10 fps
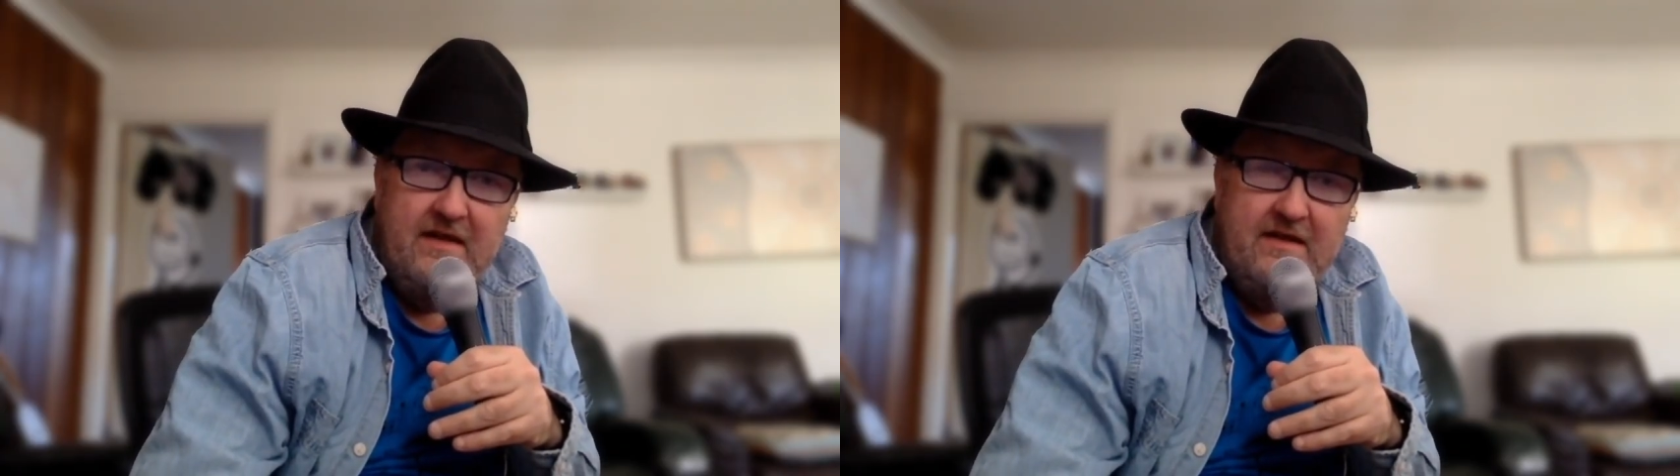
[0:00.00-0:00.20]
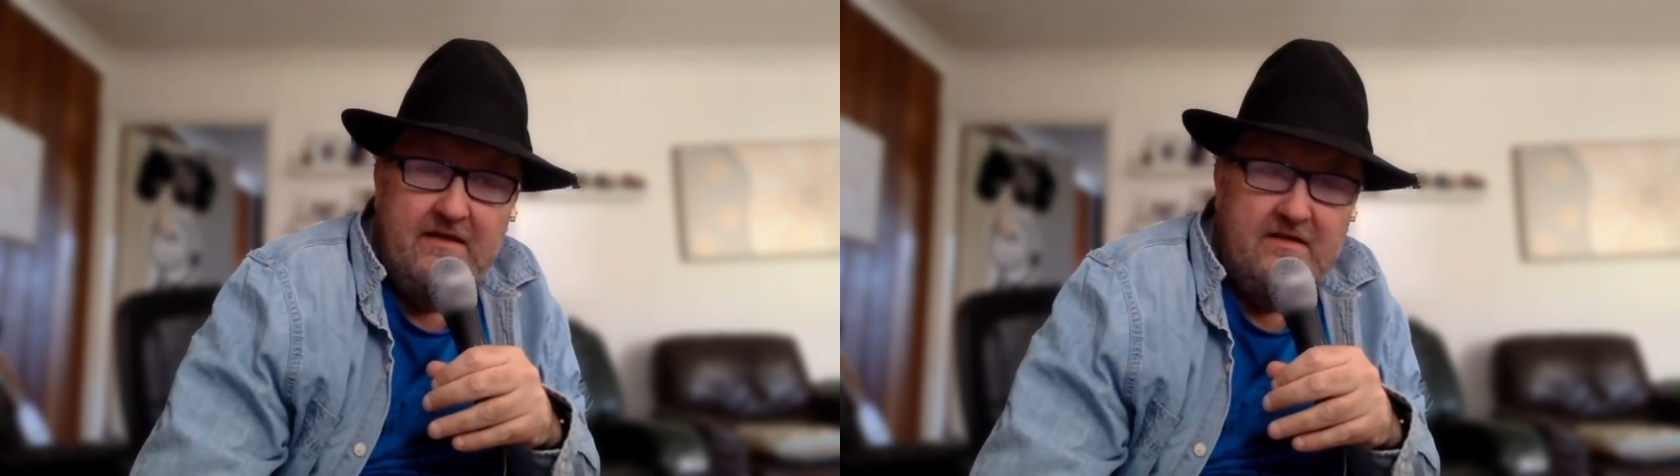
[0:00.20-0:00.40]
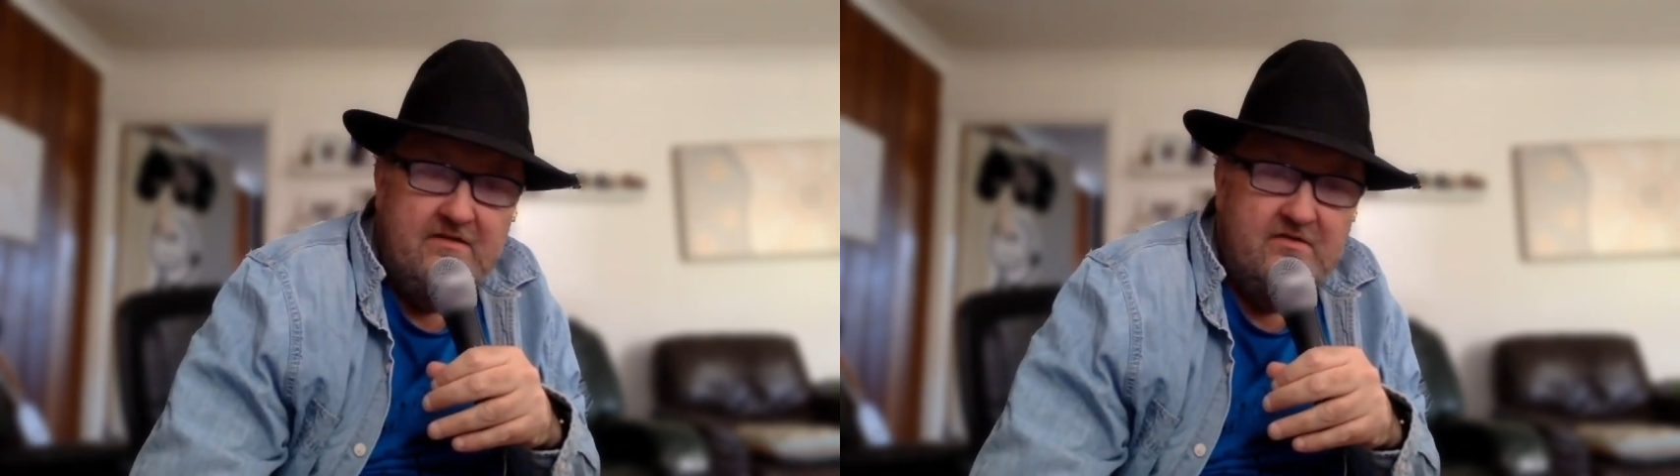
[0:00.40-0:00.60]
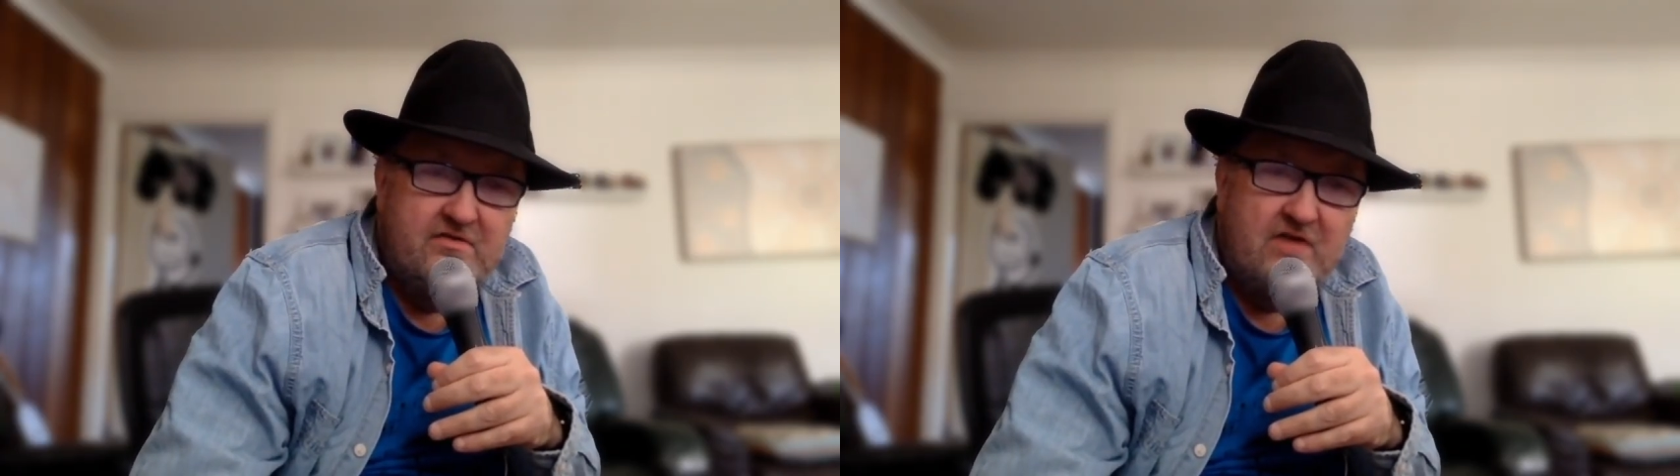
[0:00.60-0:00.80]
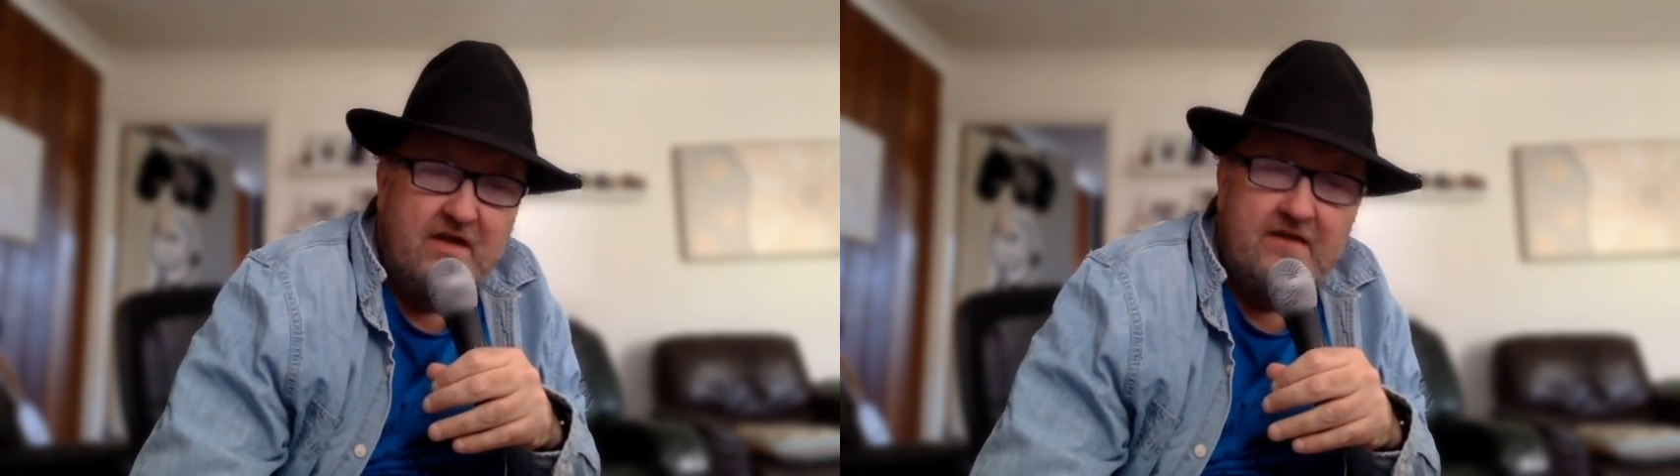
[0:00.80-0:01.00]
a
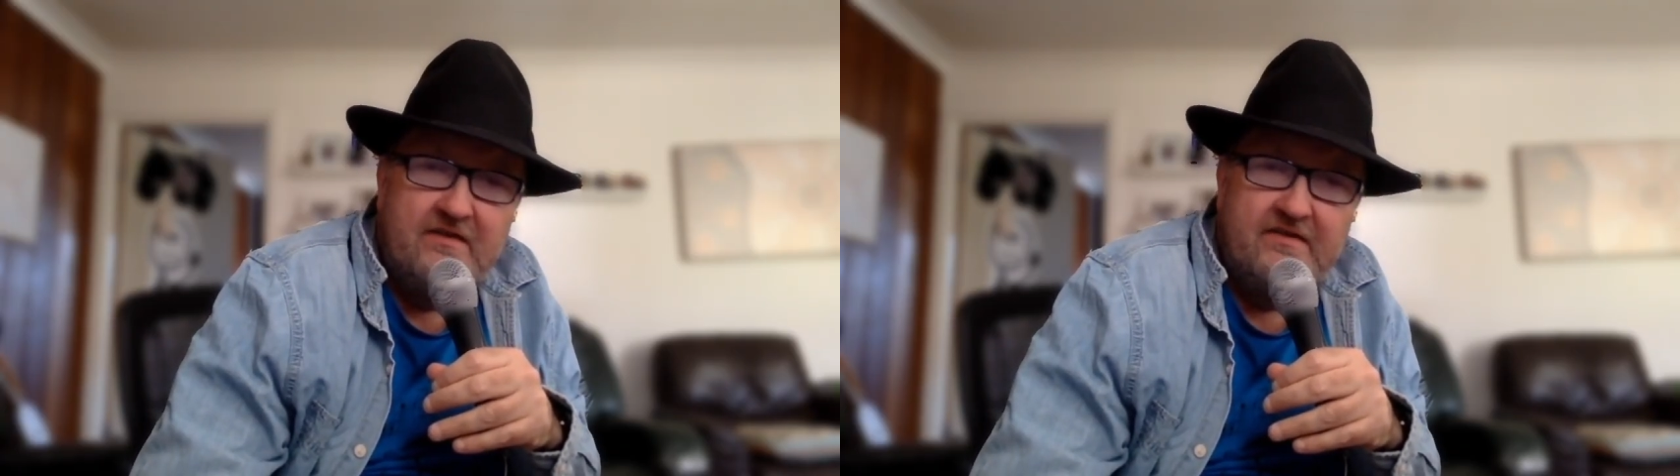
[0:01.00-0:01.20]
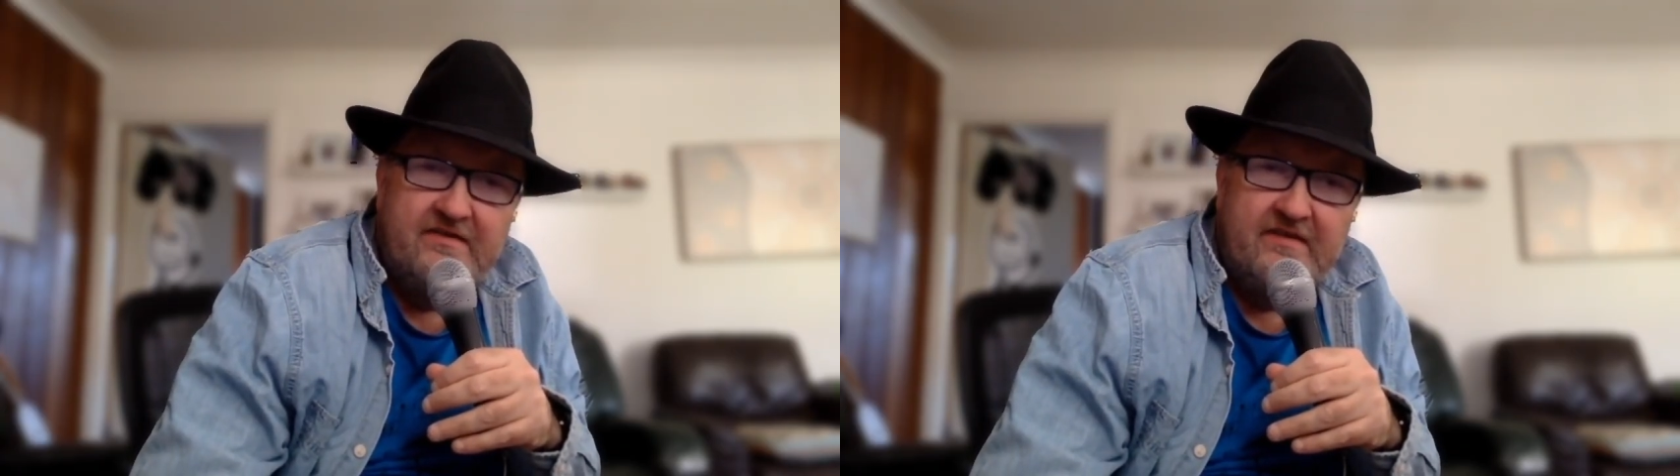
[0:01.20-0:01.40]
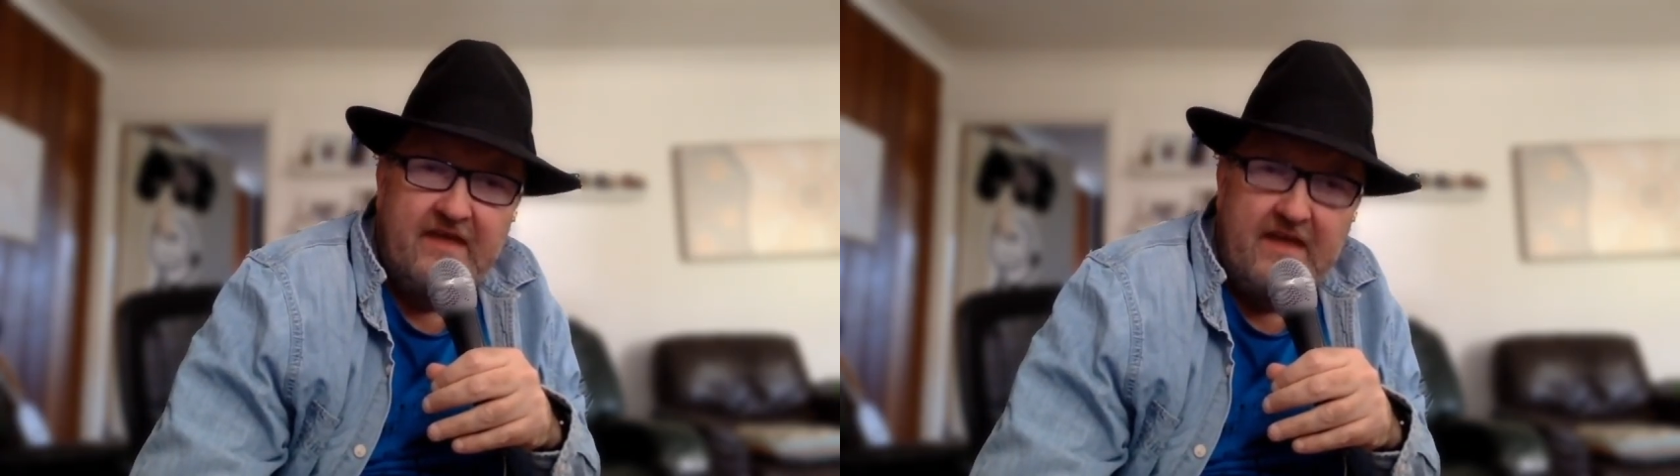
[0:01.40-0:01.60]
tireless